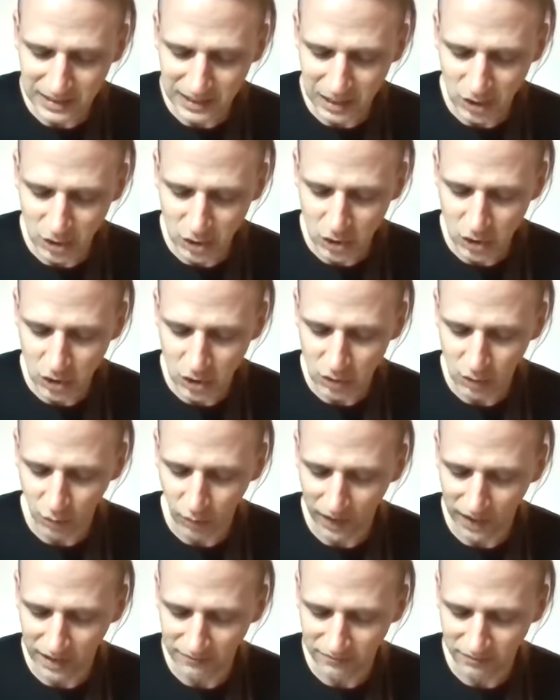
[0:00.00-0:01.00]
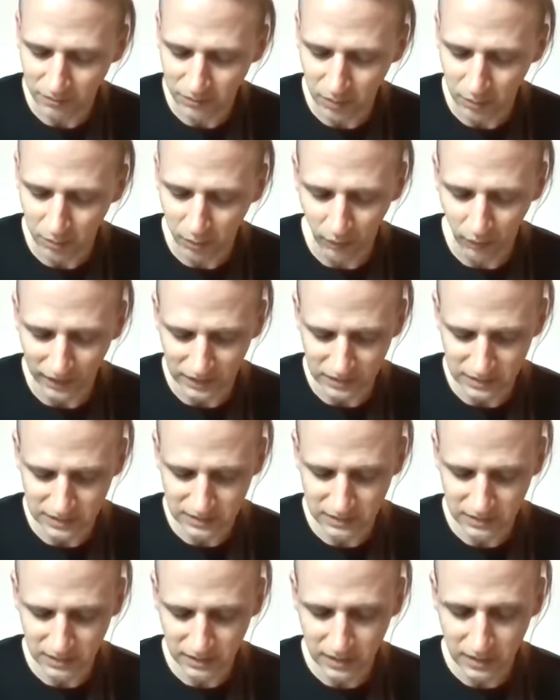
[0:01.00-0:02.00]
inches away from the point.
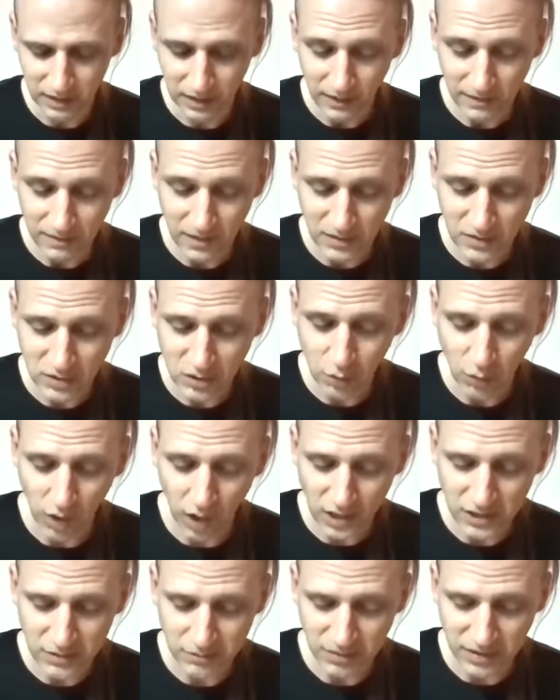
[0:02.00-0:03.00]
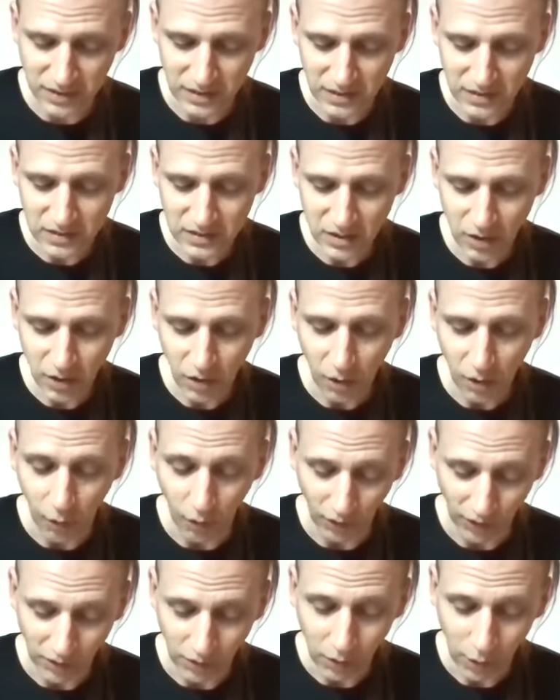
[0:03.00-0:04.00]
This cross piece,
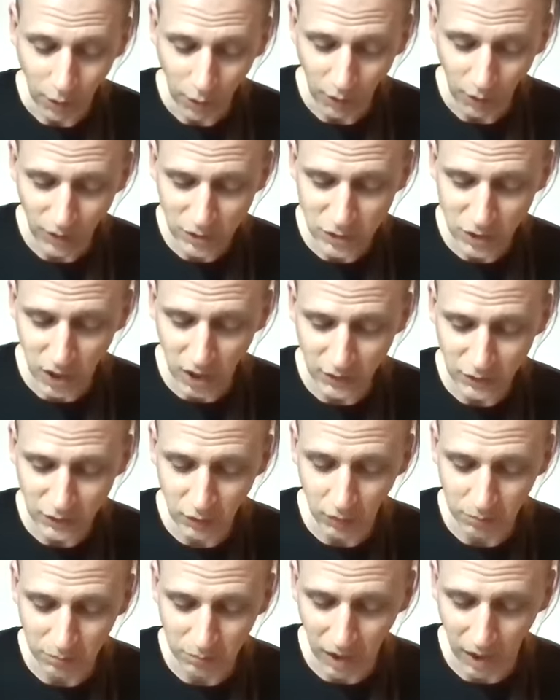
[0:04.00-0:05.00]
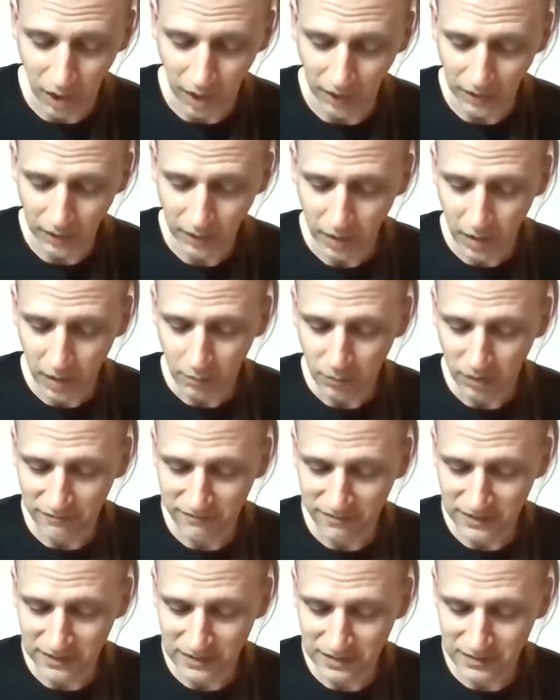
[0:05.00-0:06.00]
or horizontal bar,
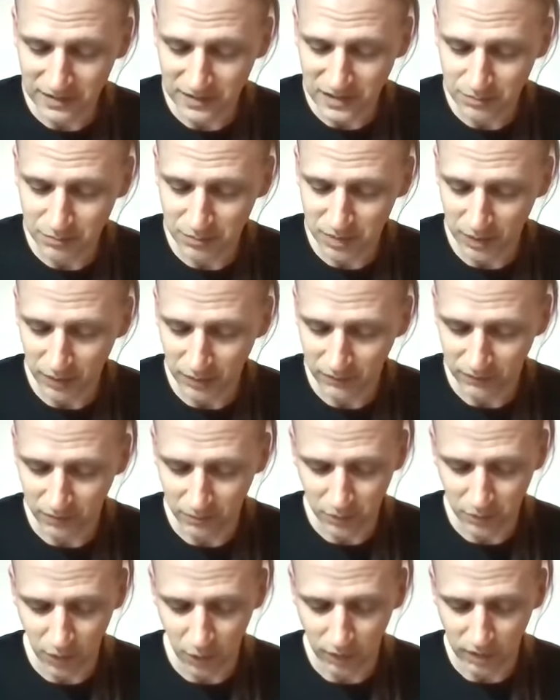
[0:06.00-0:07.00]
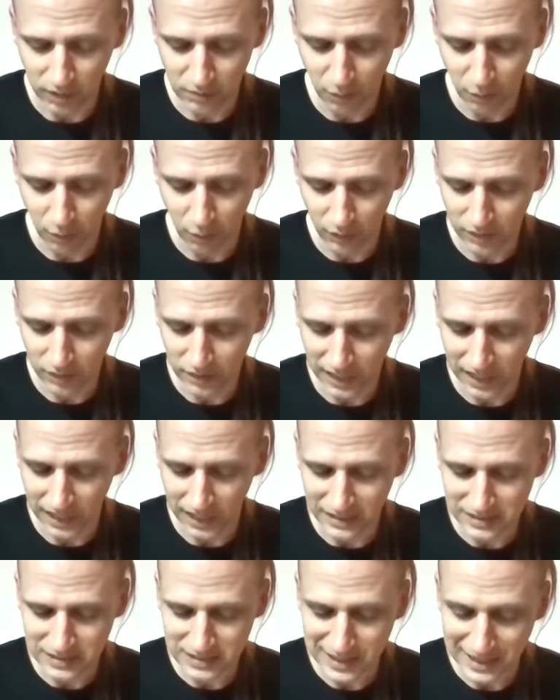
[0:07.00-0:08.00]
prevented the spear from going more than
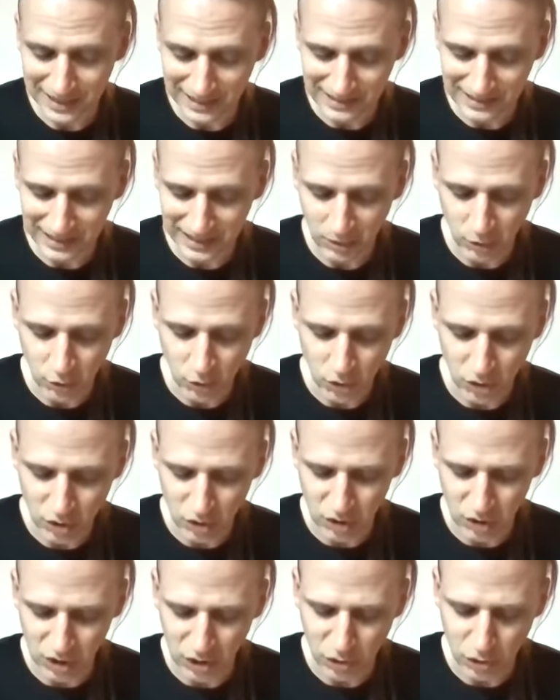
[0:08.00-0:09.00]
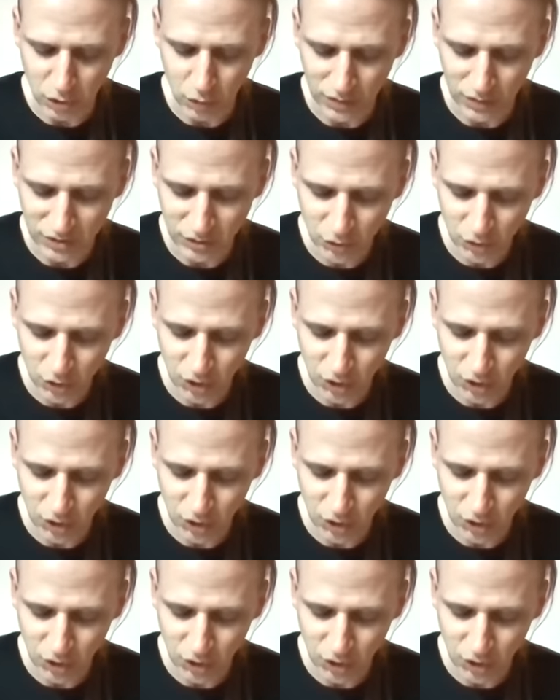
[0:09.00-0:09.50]
18 inches into his